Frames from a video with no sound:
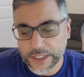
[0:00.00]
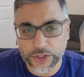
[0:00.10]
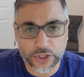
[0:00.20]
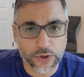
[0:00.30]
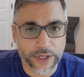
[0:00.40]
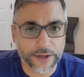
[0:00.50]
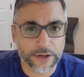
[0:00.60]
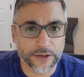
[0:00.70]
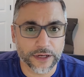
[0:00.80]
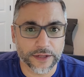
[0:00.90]
You go on
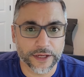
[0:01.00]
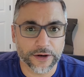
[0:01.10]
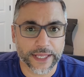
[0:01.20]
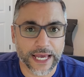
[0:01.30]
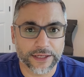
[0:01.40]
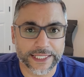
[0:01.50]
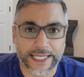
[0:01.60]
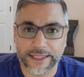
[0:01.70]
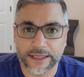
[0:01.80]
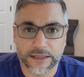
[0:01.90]
their account and they
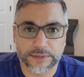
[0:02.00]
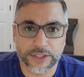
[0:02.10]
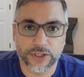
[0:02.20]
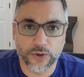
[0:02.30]
link up to